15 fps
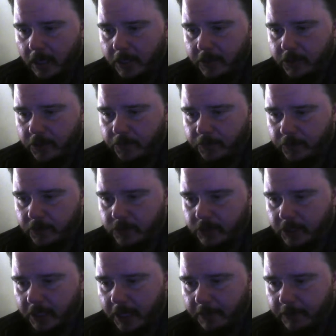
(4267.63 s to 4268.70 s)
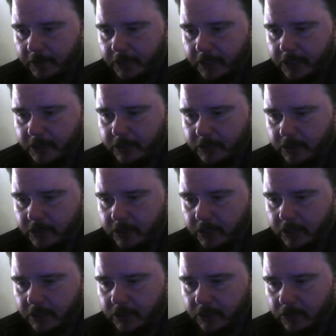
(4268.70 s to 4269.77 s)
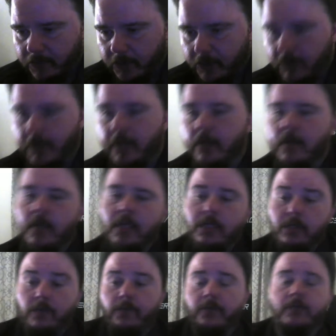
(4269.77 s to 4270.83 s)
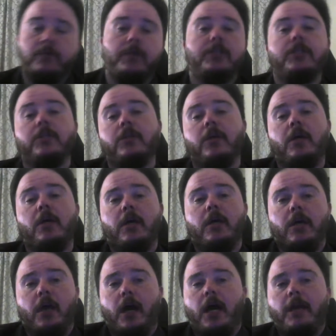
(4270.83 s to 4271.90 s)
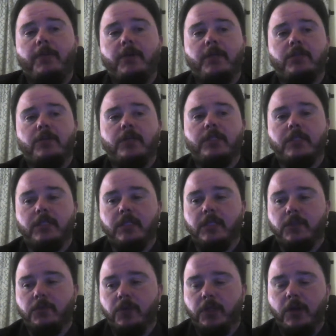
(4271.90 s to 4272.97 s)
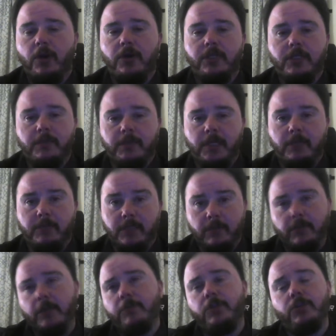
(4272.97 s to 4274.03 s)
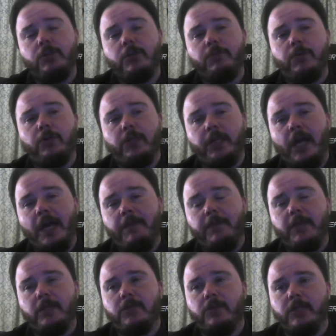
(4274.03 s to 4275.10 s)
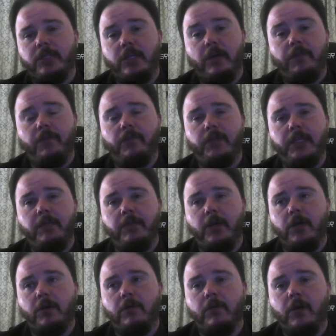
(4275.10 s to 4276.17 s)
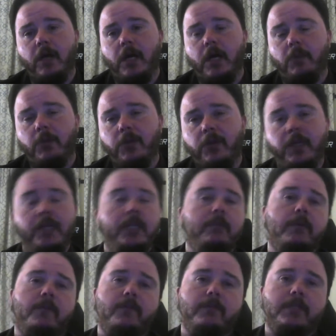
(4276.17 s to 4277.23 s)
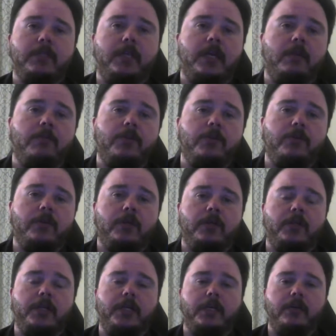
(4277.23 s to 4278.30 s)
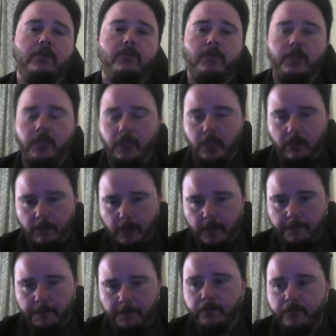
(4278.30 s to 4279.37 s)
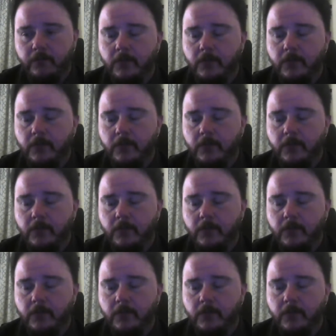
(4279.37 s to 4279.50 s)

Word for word: how do you know if they're using an application to change their voice? Okay, so first question, IP addresses. It's really hard sometimes. Sometimes you can pull the IP address off of an email. Um, when you get an email from a scammer, you can click read the email